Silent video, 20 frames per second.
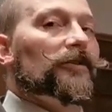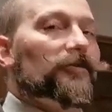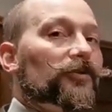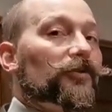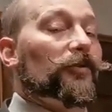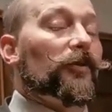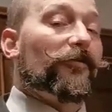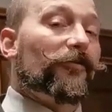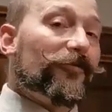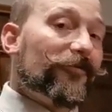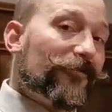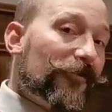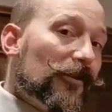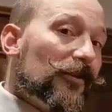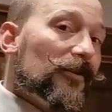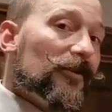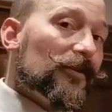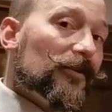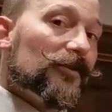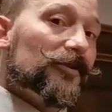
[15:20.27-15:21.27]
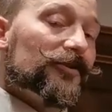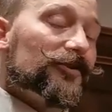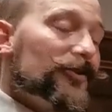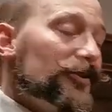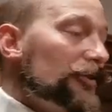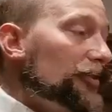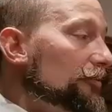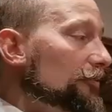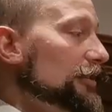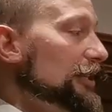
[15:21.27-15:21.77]
to a far larger
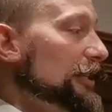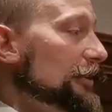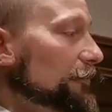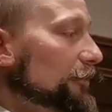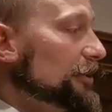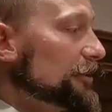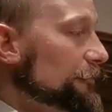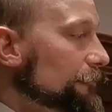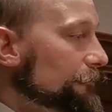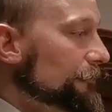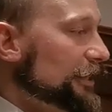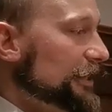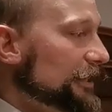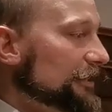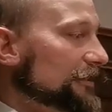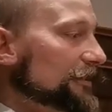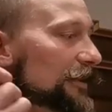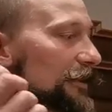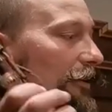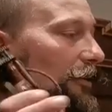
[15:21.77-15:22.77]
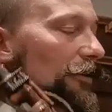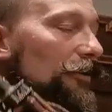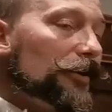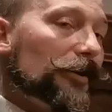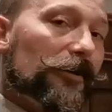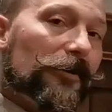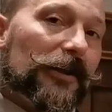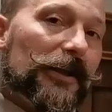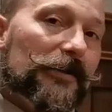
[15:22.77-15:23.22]
degree, which means that an